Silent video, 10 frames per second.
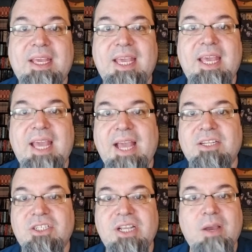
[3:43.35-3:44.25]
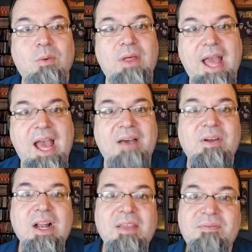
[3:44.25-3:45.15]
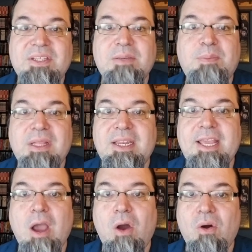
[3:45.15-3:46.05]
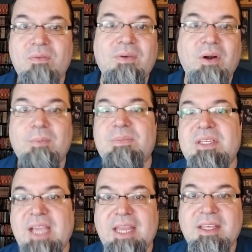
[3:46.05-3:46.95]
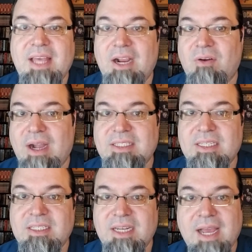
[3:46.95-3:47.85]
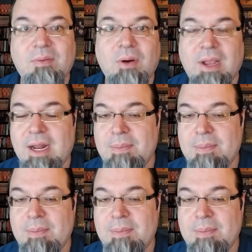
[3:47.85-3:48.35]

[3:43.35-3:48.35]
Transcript: Qi An Xin will have visibility over data that crosses the network,